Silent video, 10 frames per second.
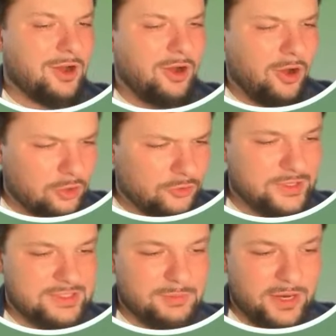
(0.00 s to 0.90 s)

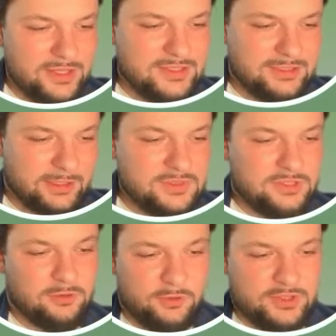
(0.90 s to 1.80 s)
already made steps
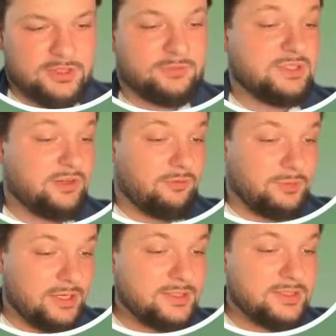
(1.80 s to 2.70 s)
towards
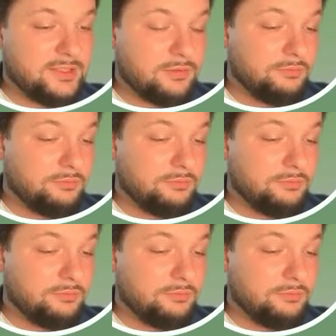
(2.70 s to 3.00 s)
observability,